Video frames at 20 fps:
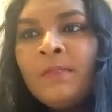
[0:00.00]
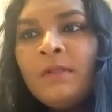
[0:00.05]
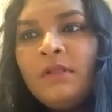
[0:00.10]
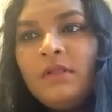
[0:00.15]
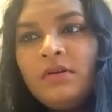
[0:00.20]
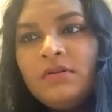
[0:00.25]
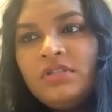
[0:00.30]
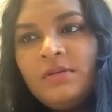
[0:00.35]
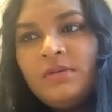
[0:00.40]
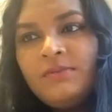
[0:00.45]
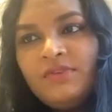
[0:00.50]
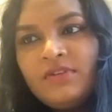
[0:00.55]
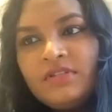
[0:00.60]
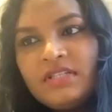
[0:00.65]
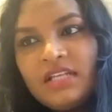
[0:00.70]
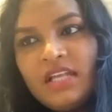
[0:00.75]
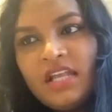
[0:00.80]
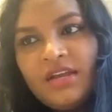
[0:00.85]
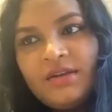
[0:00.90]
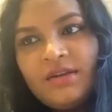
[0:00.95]
Long-term
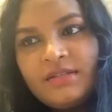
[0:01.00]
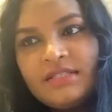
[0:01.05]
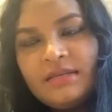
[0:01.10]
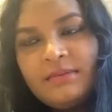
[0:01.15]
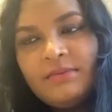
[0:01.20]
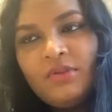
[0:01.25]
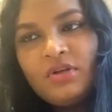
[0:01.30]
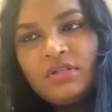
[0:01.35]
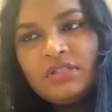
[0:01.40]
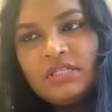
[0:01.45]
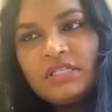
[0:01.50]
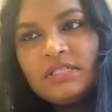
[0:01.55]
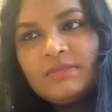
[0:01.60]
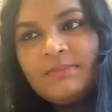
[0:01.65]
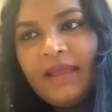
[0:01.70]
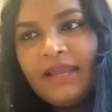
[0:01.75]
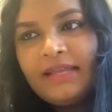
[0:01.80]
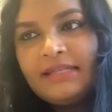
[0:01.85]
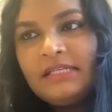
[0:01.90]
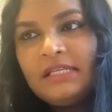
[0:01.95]
foster carers are not
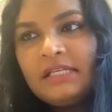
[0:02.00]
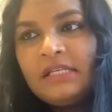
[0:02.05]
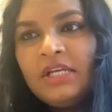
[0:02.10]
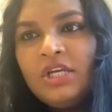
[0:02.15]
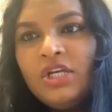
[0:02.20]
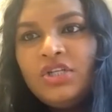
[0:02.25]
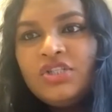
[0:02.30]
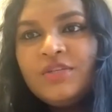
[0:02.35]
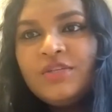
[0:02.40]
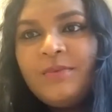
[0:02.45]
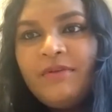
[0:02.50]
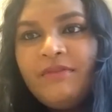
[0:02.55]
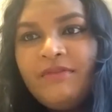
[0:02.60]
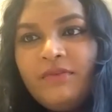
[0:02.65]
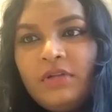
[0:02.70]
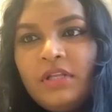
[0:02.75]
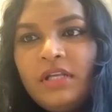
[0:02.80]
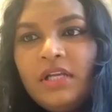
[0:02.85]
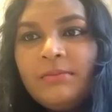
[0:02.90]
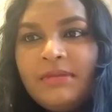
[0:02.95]
expected to be
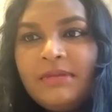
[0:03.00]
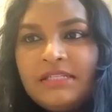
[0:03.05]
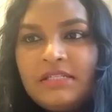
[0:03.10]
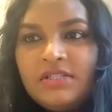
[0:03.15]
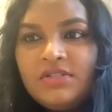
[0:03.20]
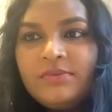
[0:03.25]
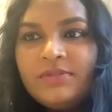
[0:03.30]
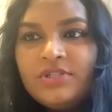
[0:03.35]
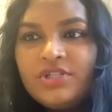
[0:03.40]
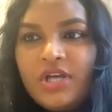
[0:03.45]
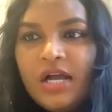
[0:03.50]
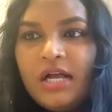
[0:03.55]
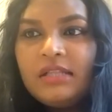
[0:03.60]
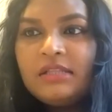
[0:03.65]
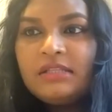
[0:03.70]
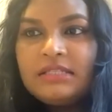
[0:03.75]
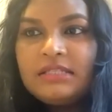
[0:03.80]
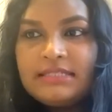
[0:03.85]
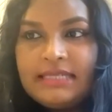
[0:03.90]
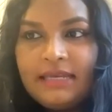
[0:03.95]
fully committed to a child
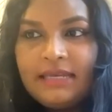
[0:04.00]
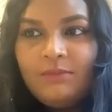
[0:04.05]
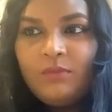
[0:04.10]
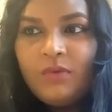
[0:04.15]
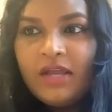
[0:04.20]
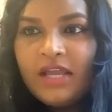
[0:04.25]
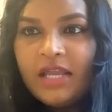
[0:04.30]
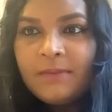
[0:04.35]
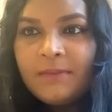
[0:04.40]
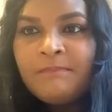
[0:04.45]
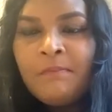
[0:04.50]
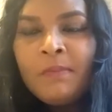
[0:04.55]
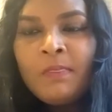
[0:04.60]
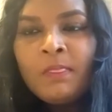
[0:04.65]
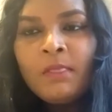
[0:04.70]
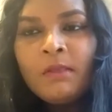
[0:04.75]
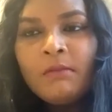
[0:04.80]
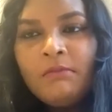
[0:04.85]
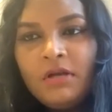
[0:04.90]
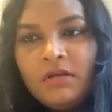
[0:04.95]
in the same way.
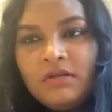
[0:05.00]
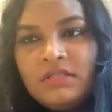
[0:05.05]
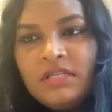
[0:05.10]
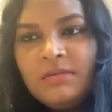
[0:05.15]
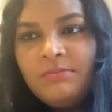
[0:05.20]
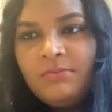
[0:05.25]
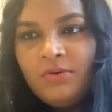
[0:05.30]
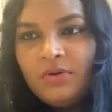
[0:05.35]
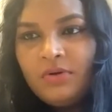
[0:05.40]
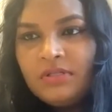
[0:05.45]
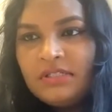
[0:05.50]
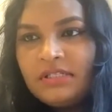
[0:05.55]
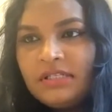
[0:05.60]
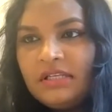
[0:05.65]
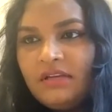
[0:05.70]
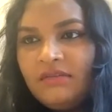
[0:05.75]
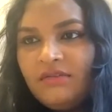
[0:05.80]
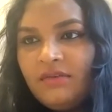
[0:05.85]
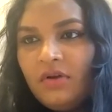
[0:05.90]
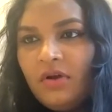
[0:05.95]
Most
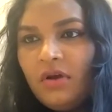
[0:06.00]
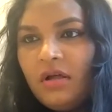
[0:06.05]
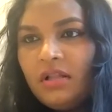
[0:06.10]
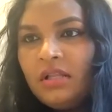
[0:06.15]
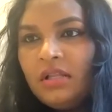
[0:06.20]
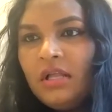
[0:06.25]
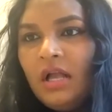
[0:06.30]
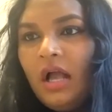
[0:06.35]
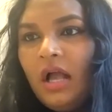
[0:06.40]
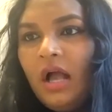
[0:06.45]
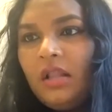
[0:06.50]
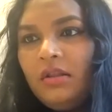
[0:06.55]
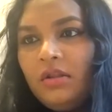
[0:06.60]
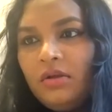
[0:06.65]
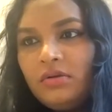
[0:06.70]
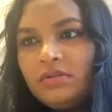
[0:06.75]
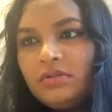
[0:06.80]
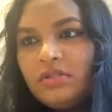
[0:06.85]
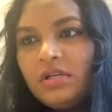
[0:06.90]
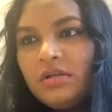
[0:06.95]
importantly of all, a
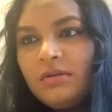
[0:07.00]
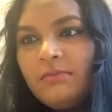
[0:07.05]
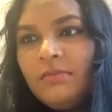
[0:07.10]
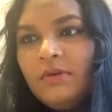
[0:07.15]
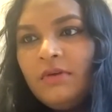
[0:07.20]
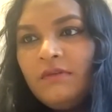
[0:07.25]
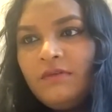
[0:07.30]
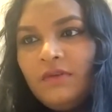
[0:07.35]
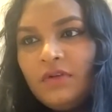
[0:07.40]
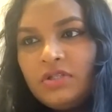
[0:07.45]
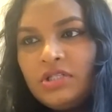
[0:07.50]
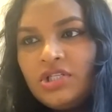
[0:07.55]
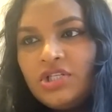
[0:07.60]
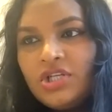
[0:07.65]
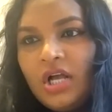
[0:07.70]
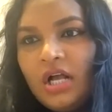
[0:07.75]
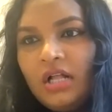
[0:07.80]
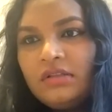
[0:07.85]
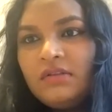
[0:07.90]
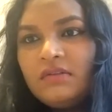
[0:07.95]
long-term foster
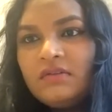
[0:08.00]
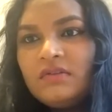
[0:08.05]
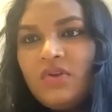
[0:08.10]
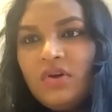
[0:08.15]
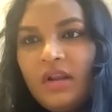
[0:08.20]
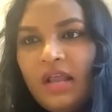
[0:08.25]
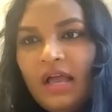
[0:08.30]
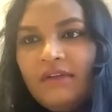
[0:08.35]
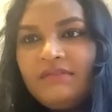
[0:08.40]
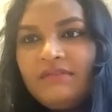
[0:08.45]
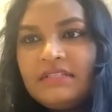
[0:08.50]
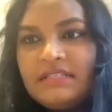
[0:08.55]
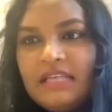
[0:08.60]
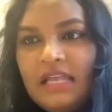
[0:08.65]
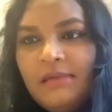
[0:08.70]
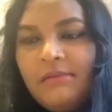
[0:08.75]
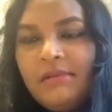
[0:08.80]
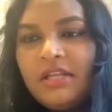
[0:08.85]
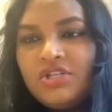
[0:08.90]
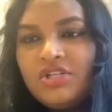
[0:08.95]
child does not have the
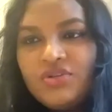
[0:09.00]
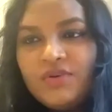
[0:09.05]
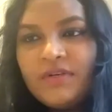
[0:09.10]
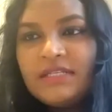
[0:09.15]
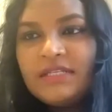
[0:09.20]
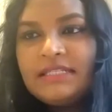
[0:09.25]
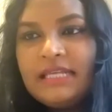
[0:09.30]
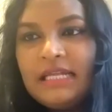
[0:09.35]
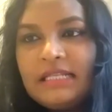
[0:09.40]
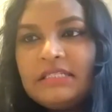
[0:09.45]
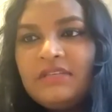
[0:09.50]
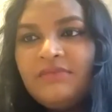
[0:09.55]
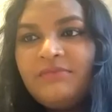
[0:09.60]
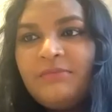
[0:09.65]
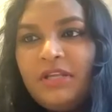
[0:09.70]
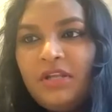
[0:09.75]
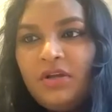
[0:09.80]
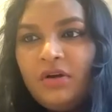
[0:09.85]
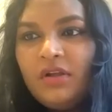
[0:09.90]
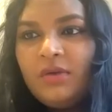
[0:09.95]
same and enduring sense of
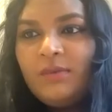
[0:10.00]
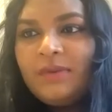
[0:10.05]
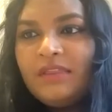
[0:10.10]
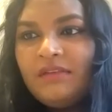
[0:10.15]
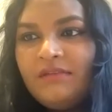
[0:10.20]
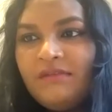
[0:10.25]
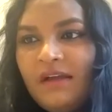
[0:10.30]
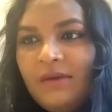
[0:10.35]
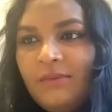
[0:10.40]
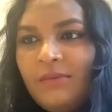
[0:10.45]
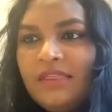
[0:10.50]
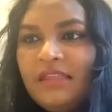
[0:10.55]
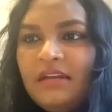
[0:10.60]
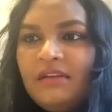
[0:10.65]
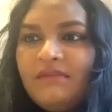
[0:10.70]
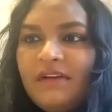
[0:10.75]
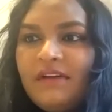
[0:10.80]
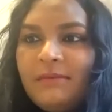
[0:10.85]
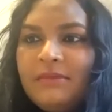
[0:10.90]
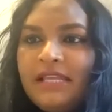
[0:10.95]
belonging within
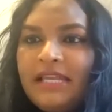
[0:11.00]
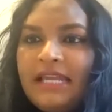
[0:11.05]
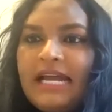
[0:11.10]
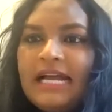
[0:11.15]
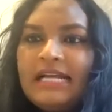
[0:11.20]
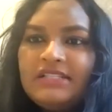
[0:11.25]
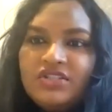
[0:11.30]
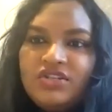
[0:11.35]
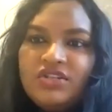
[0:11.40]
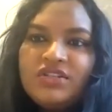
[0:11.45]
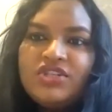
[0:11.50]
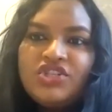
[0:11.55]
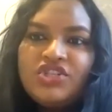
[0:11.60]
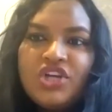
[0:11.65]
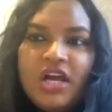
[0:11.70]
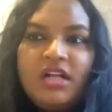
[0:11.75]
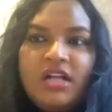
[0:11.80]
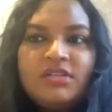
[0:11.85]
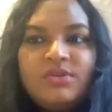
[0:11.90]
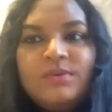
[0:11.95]
a family as does a
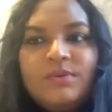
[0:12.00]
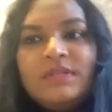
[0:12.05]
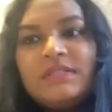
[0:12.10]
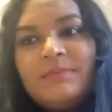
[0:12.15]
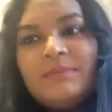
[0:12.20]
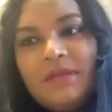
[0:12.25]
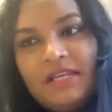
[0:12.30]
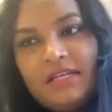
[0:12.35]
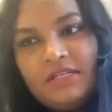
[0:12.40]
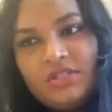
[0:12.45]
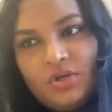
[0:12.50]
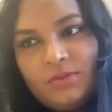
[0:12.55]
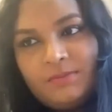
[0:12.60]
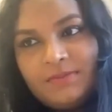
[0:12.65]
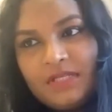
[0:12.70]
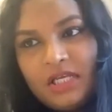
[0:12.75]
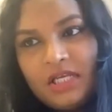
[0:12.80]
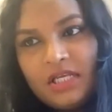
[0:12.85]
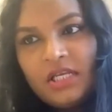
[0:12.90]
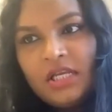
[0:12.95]
child who has been
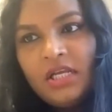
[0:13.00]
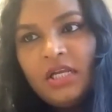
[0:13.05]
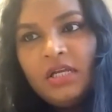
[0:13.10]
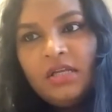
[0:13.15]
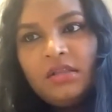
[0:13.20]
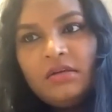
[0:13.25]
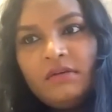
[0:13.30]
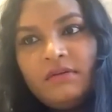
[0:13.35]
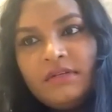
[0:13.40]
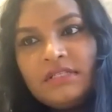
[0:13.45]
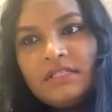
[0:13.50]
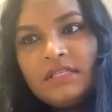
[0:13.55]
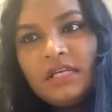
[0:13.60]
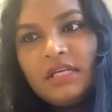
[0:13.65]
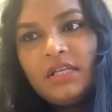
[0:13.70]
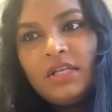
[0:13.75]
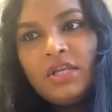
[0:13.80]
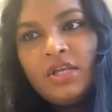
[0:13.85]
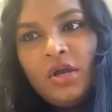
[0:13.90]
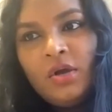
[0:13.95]
adopted. There is
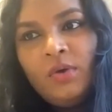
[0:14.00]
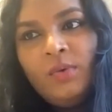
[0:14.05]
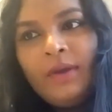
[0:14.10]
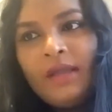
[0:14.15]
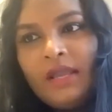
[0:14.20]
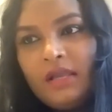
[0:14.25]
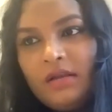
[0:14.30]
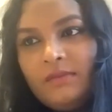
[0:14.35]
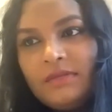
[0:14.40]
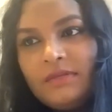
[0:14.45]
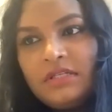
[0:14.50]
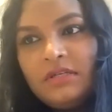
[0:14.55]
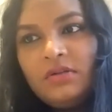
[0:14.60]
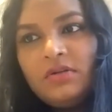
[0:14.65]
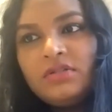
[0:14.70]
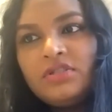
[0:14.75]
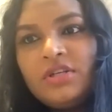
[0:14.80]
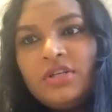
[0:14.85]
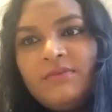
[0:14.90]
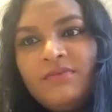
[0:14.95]
no way in which a
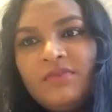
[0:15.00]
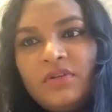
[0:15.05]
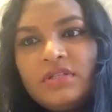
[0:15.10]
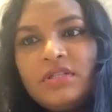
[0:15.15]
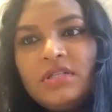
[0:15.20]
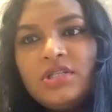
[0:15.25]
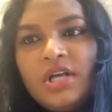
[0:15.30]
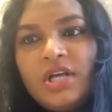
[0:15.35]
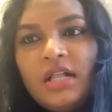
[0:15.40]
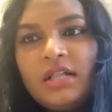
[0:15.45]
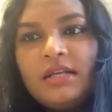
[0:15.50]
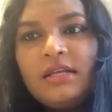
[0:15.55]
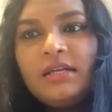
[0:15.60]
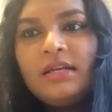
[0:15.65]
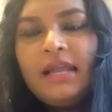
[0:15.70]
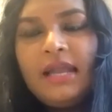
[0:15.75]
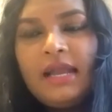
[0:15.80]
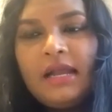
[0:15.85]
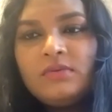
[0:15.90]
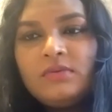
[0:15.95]
long-term foster child can
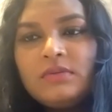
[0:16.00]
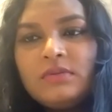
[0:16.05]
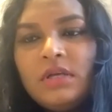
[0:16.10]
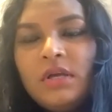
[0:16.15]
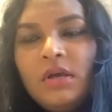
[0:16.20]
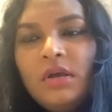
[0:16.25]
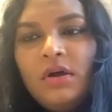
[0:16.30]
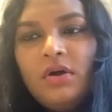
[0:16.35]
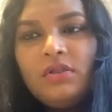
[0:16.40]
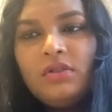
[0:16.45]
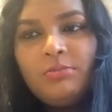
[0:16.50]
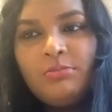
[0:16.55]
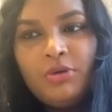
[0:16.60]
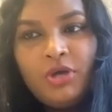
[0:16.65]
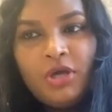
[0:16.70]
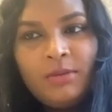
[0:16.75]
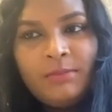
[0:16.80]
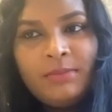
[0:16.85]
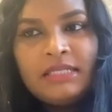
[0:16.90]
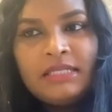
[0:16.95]
count on the
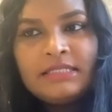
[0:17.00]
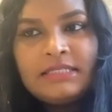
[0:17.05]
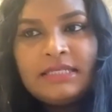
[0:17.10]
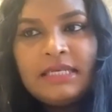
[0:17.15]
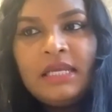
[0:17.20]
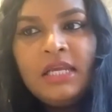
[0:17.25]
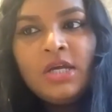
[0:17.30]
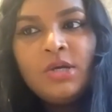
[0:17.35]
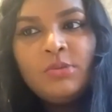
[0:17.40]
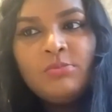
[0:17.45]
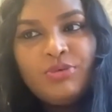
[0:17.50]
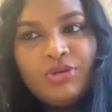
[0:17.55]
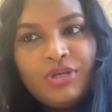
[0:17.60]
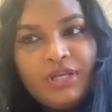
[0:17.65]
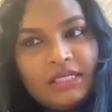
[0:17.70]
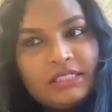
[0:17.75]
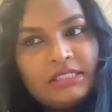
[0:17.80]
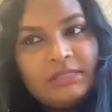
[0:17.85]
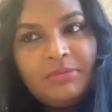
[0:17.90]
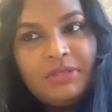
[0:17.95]
permanency,
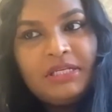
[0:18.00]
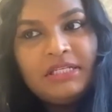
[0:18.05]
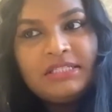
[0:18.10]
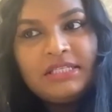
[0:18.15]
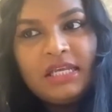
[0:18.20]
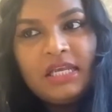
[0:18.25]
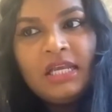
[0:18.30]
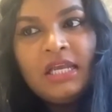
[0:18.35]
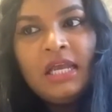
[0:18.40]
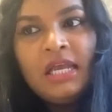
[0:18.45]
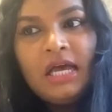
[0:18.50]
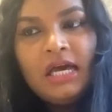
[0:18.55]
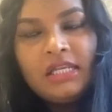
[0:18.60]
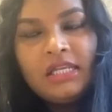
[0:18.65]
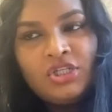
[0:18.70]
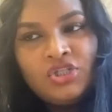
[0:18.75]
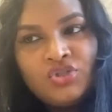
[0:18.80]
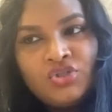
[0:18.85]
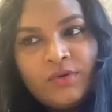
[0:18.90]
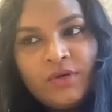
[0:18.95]
predictability, and
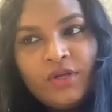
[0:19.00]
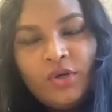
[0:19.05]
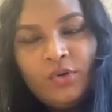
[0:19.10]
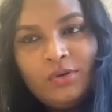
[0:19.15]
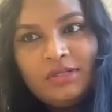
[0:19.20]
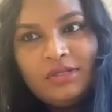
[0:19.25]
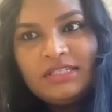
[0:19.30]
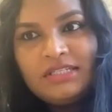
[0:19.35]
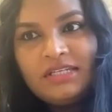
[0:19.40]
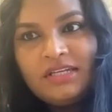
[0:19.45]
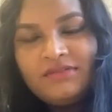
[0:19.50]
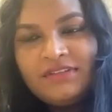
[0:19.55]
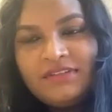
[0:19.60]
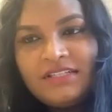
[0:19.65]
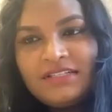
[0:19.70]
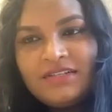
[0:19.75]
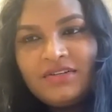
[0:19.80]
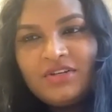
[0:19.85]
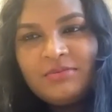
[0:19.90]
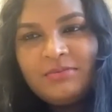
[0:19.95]
enduring quality of
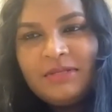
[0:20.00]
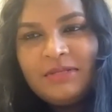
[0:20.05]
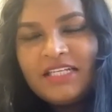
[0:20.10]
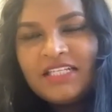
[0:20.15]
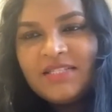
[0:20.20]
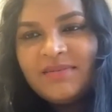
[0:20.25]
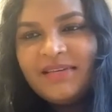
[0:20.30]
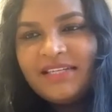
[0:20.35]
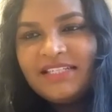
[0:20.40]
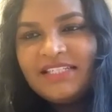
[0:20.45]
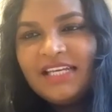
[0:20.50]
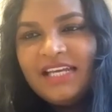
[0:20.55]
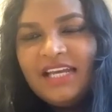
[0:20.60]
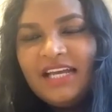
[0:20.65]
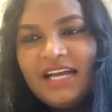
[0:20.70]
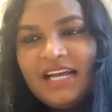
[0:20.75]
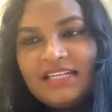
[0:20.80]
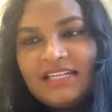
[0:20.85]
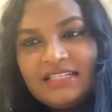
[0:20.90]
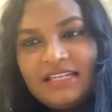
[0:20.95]
his or her placement
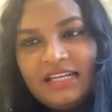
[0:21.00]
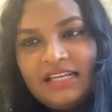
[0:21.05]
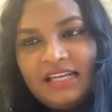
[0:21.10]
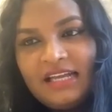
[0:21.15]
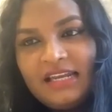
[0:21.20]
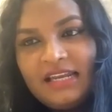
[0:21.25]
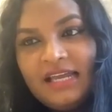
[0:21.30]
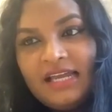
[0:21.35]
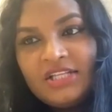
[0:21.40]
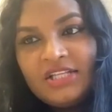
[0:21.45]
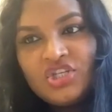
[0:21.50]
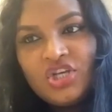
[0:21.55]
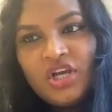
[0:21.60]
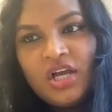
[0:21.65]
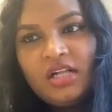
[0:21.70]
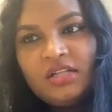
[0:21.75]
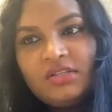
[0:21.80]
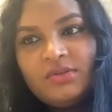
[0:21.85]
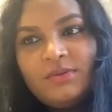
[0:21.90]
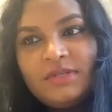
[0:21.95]
as can a
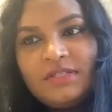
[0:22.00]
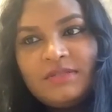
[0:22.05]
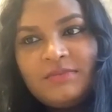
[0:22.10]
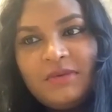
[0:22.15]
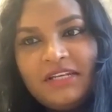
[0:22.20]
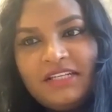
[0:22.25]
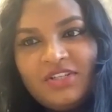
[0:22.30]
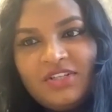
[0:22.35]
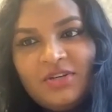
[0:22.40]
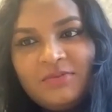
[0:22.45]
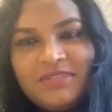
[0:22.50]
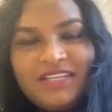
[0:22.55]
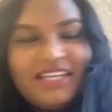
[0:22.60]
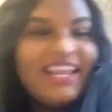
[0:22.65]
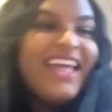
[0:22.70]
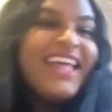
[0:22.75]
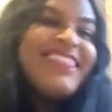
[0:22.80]
child who has been adopted.